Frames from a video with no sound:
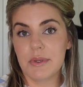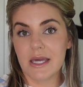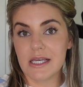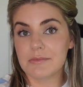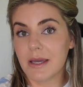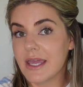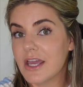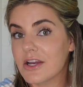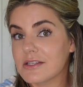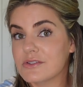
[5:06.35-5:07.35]
Because my
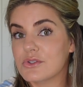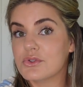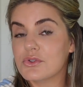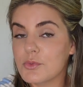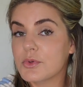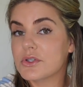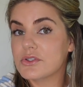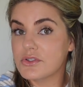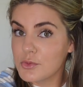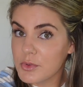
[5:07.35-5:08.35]
hair is super,
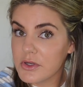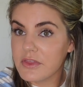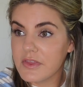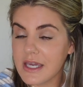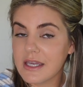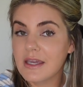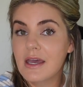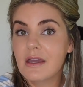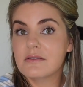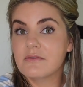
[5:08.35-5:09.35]
super thick,
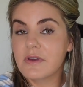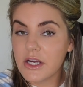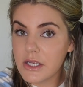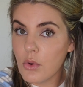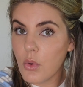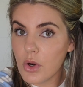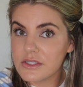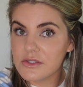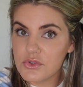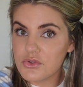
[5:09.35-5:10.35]
very
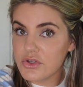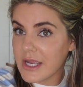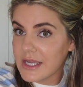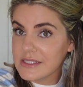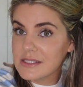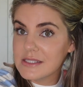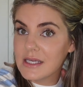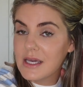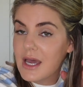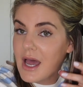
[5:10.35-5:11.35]
coarse strands,
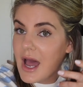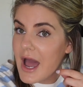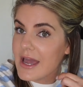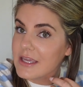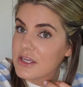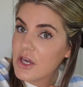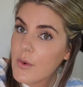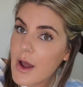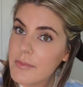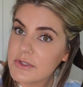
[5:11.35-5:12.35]
I can go
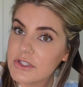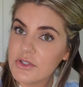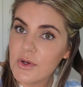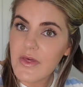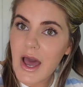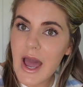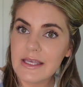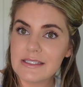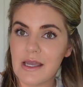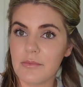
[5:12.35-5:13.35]
up to the
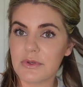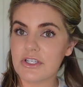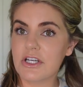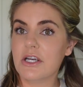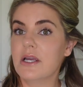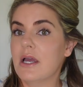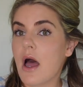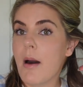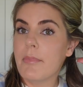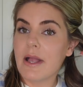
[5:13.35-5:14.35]
highest temperature,
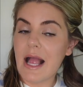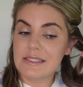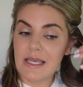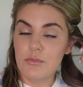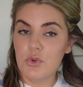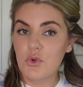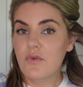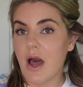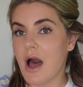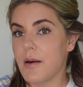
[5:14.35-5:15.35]
but as I move
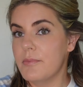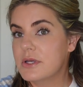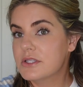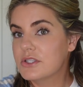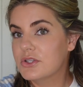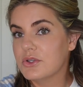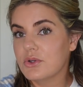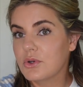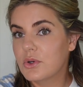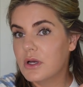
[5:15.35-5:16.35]
up
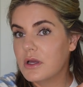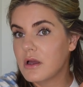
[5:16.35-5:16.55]
to